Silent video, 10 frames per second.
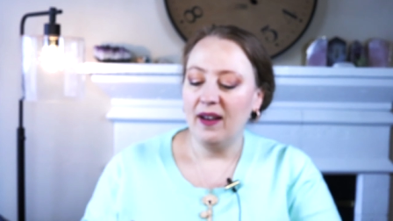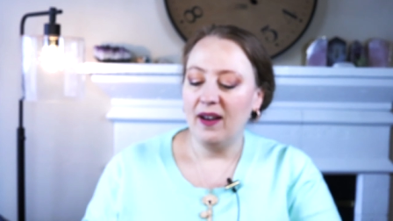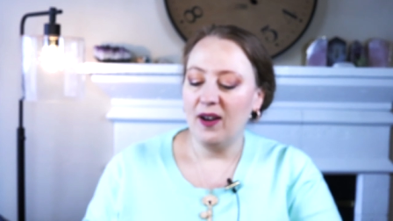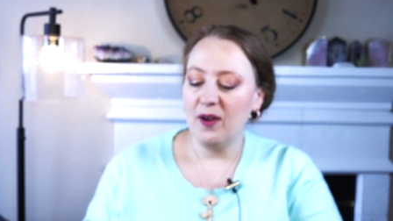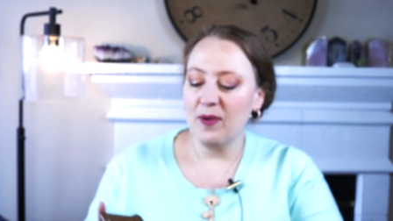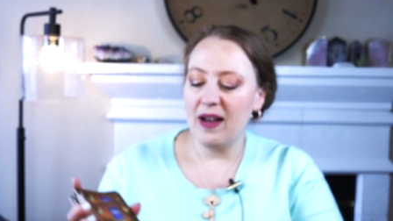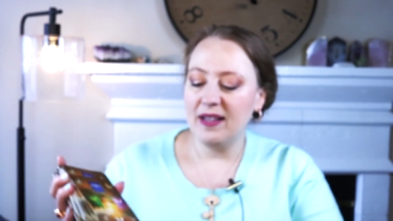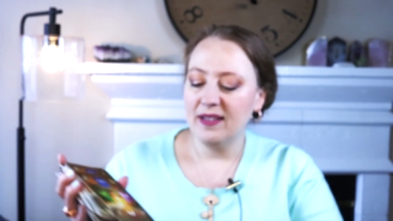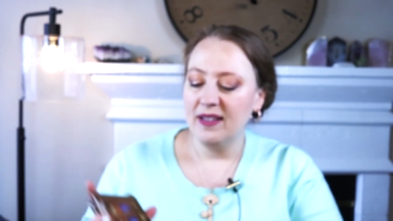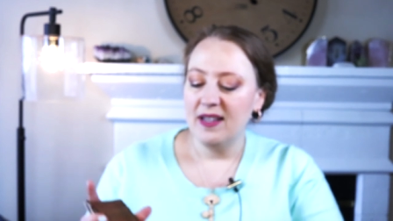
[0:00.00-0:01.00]
All
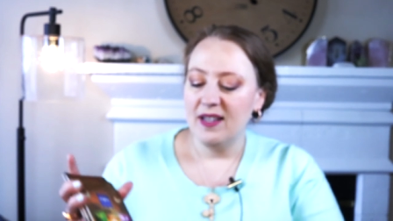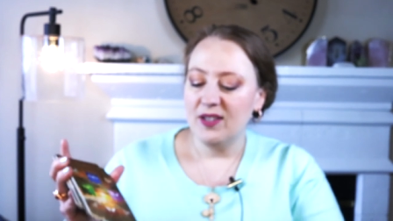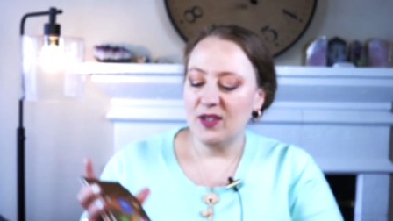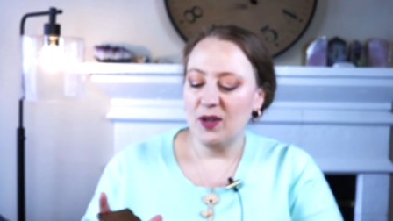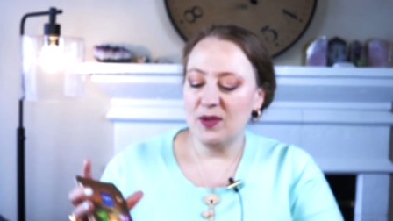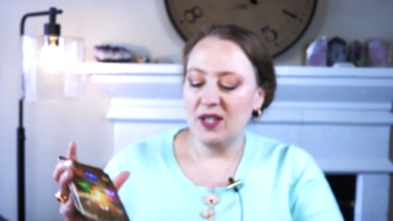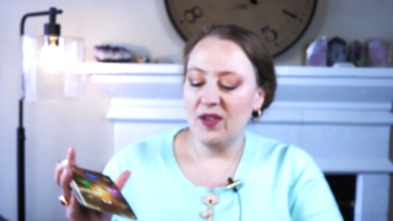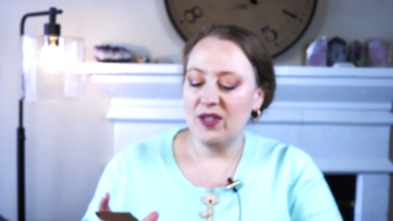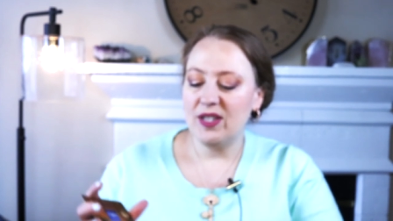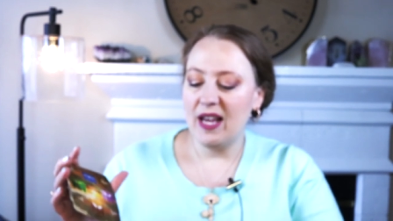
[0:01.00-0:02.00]
right. So,
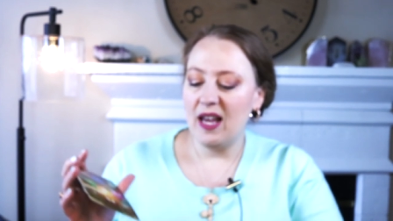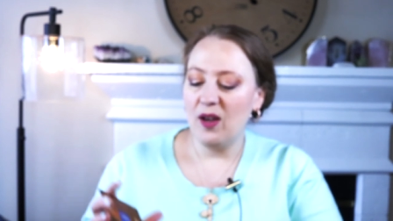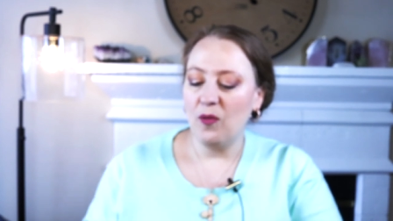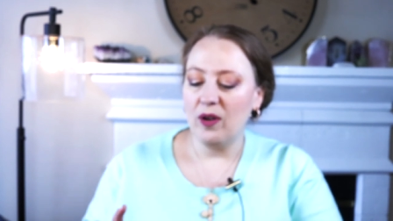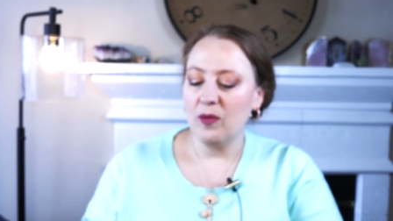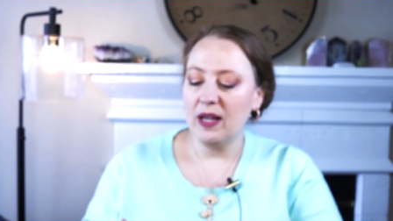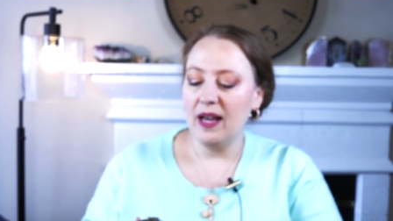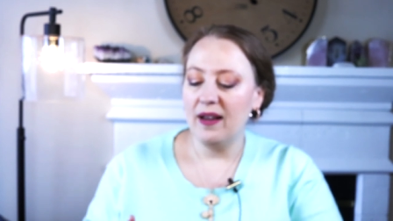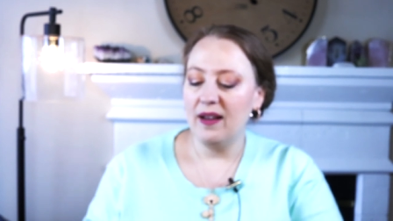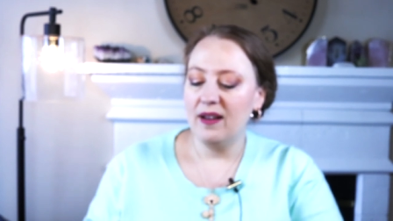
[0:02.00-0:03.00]
today, what do we
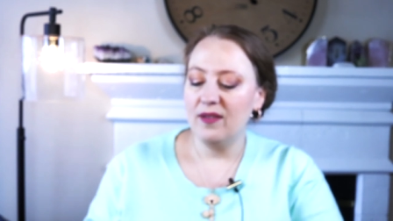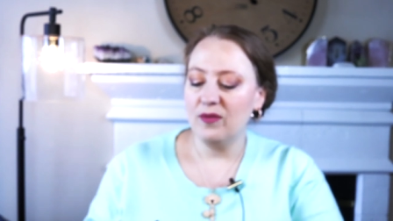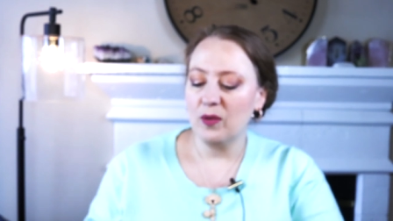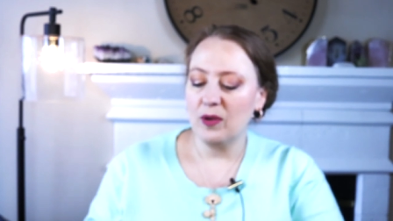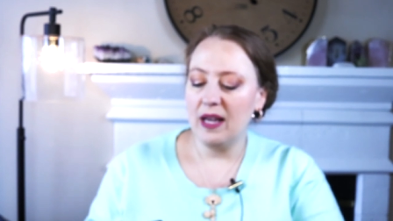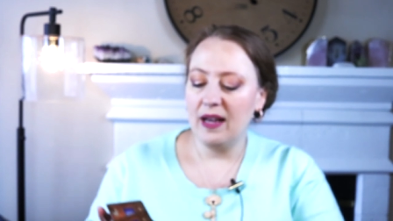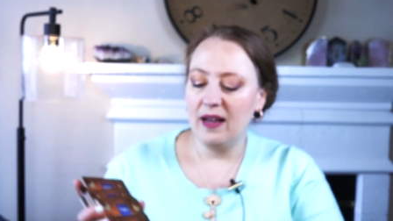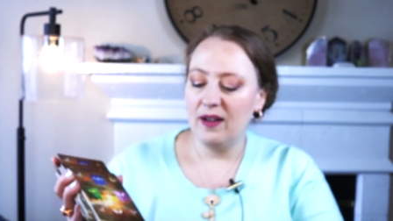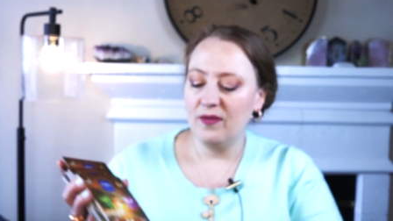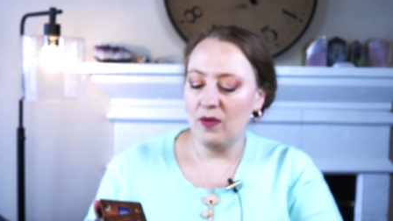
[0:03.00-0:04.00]
have? What do we
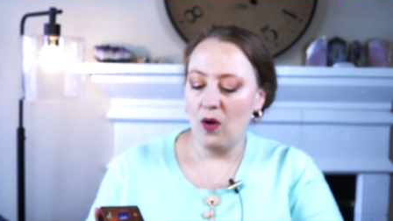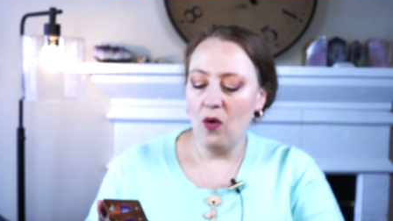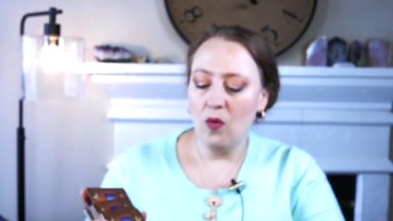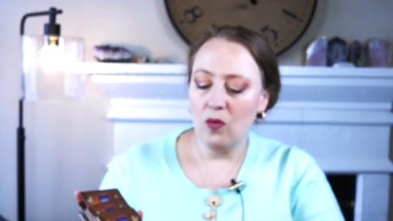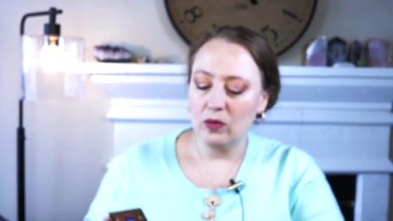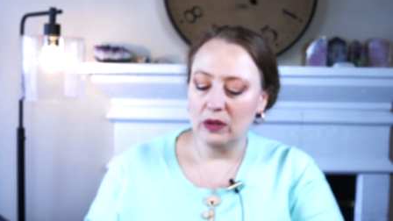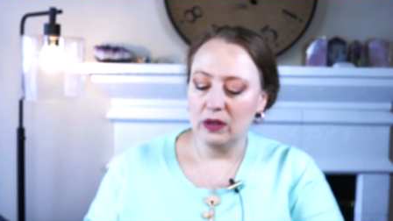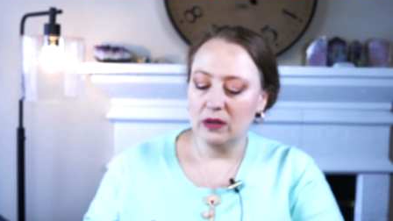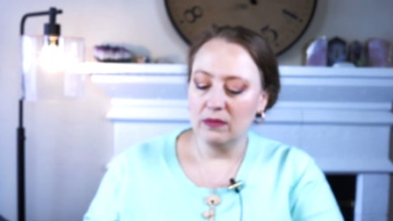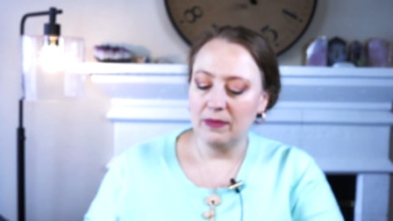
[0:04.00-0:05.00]
have?
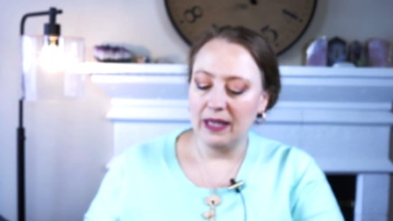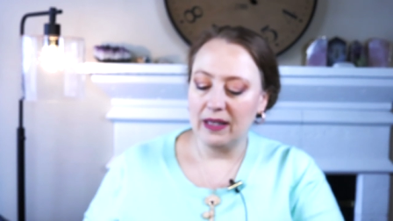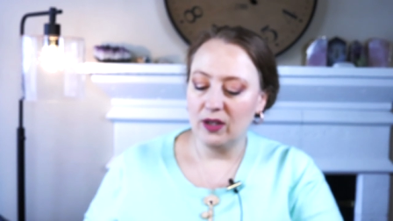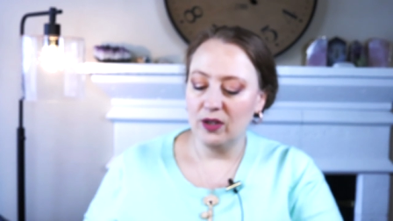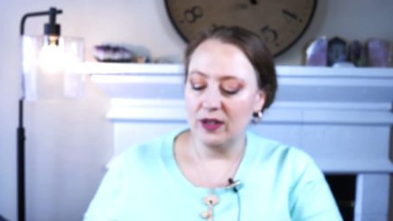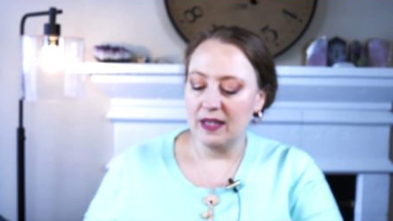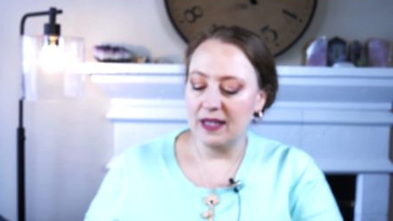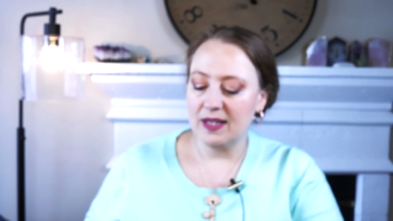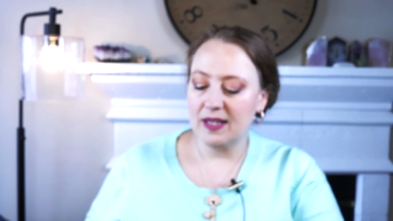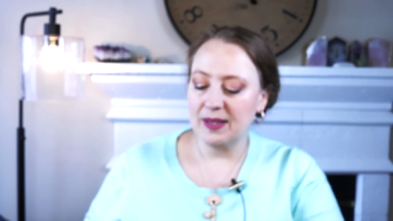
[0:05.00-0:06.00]
Oh, my
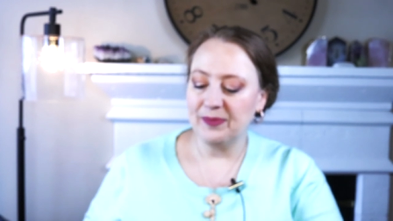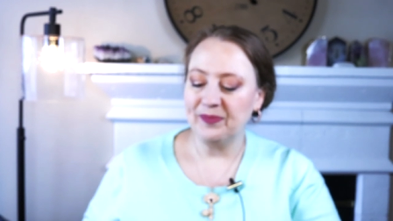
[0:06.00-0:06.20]
goodness.